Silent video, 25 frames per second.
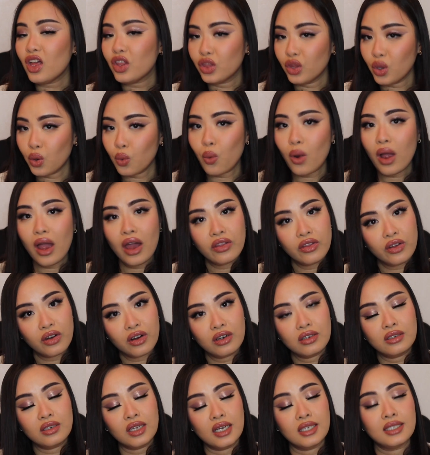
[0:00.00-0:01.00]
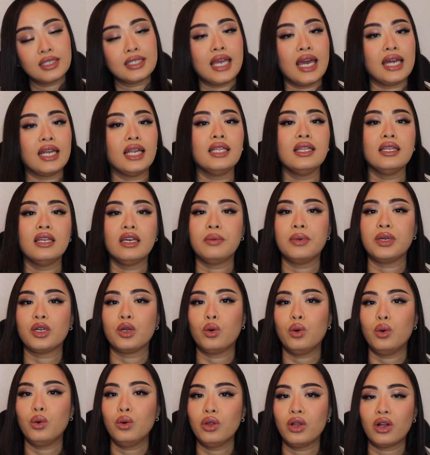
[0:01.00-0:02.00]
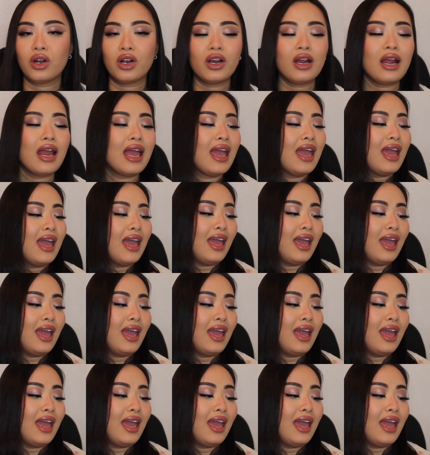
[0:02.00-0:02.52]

the weather does get a little bit cooler,